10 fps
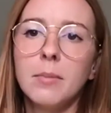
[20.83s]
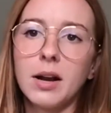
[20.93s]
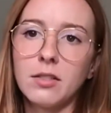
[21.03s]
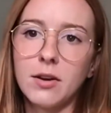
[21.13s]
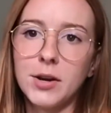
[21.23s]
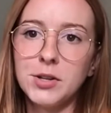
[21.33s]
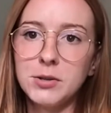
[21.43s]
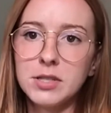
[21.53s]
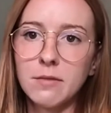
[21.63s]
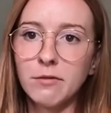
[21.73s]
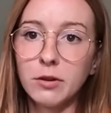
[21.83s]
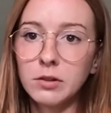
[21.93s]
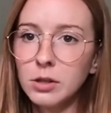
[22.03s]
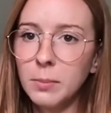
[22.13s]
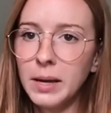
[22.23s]
but I thought I'd use them for a
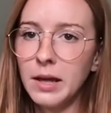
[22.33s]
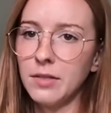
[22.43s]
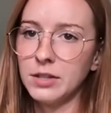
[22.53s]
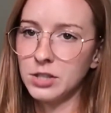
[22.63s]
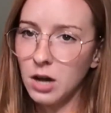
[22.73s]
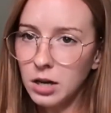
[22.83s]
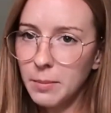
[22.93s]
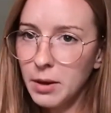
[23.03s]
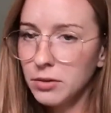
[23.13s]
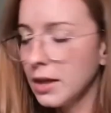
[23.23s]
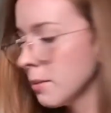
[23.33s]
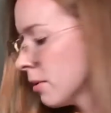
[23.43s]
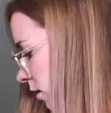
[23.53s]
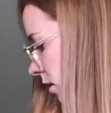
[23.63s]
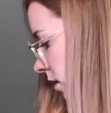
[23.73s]
little bit and then talk about
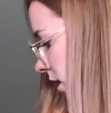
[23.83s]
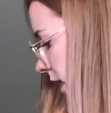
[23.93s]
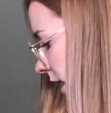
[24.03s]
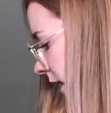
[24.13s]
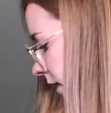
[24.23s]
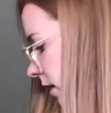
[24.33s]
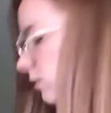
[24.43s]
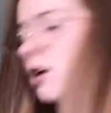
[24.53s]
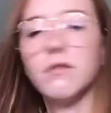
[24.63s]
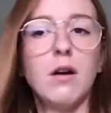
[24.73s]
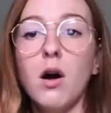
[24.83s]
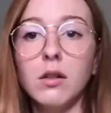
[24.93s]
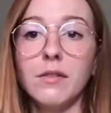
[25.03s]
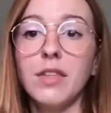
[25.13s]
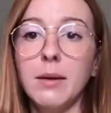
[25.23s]
them. I love all of
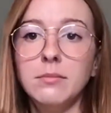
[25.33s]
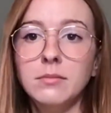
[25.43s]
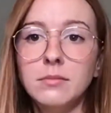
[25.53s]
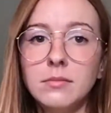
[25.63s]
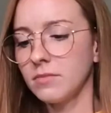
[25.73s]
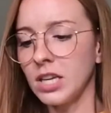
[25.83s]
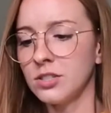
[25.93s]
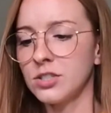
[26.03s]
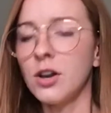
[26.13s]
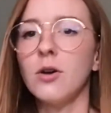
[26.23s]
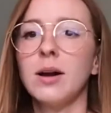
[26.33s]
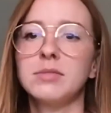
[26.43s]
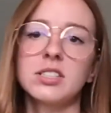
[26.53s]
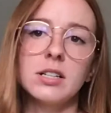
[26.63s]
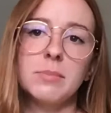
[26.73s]
them. So I'm just
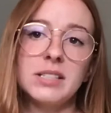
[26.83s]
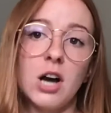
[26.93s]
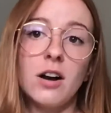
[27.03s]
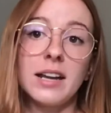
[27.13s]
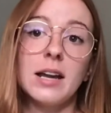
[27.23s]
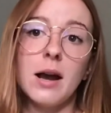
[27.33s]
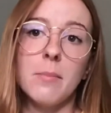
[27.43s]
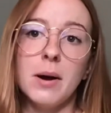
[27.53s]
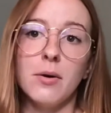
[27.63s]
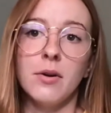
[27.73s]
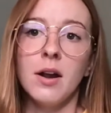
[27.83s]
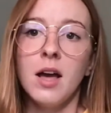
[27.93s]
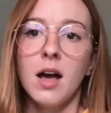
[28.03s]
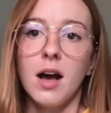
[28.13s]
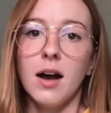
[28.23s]
gonna be talking about
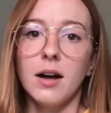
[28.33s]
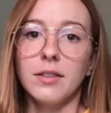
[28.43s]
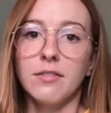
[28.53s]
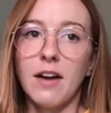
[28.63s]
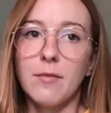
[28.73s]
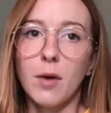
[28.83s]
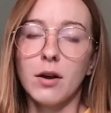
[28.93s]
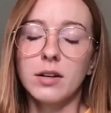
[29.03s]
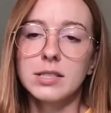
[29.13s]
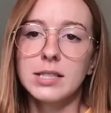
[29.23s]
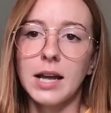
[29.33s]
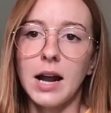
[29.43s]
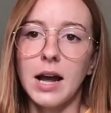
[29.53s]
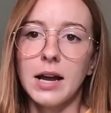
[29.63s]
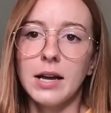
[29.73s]
the 5 products that
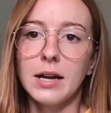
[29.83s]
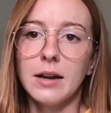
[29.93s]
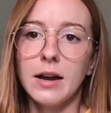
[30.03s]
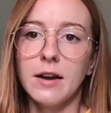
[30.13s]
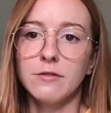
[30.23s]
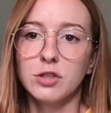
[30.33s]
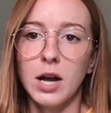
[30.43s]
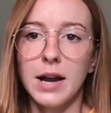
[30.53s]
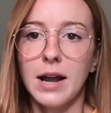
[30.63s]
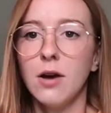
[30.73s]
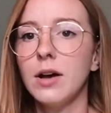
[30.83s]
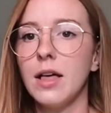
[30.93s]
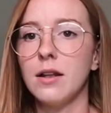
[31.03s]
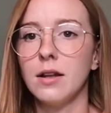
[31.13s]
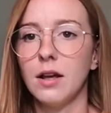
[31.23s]
I have tried out and
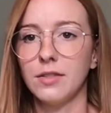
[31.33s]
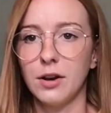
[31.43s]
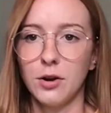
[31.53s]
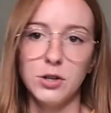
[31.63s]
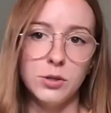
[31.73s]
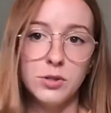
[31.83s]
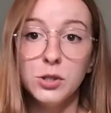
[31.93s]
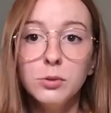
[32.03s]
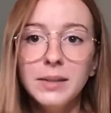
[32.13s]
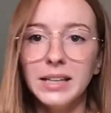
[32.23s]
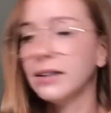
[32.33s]
that are new to me.